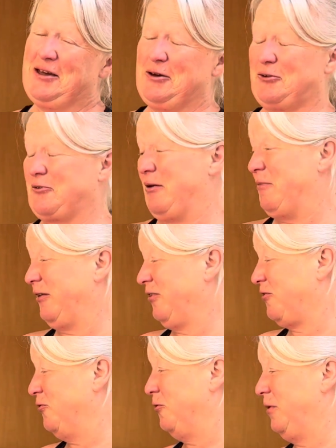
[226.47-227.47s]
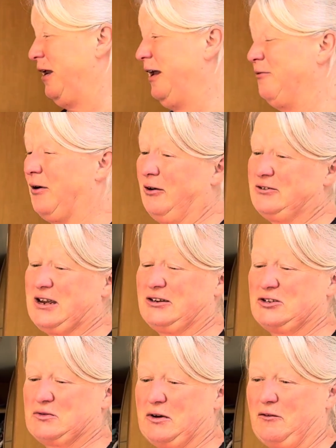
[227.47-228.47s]
3 months normally, well, 10 to
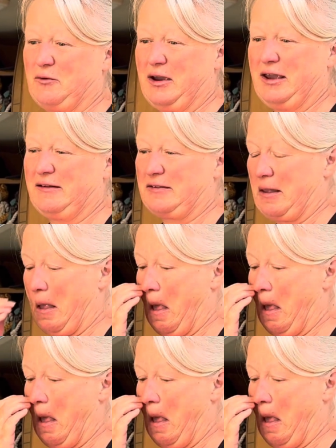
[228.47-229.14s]
12 weeks,